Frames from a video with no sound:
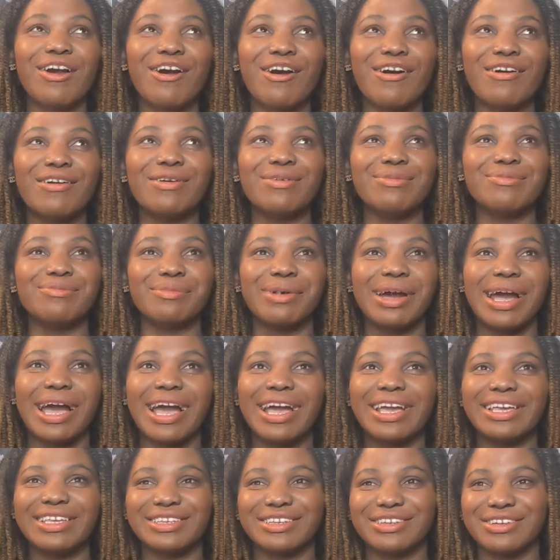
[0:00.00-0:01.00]
oh
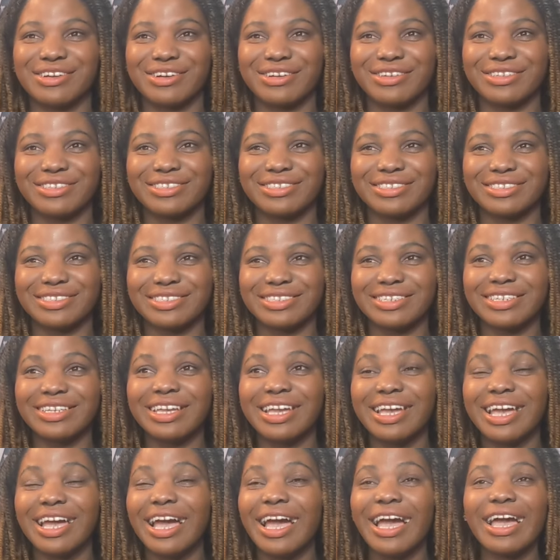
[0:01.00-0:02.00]
my god.
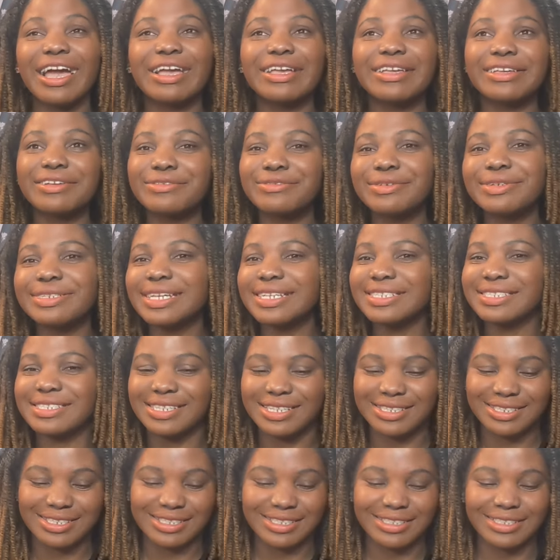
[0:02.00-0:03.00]
When I
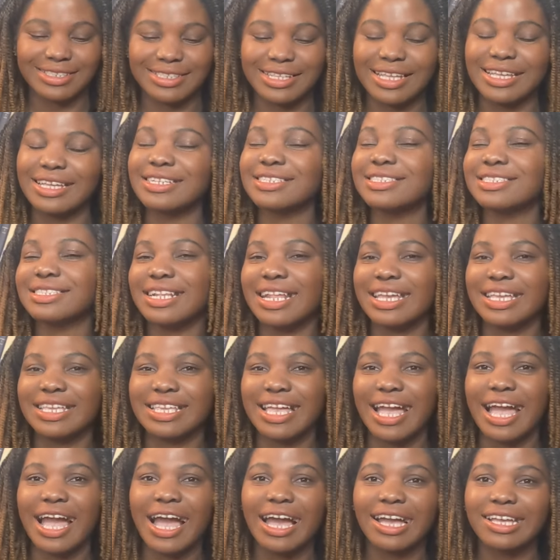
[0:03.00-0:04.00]
see things like that,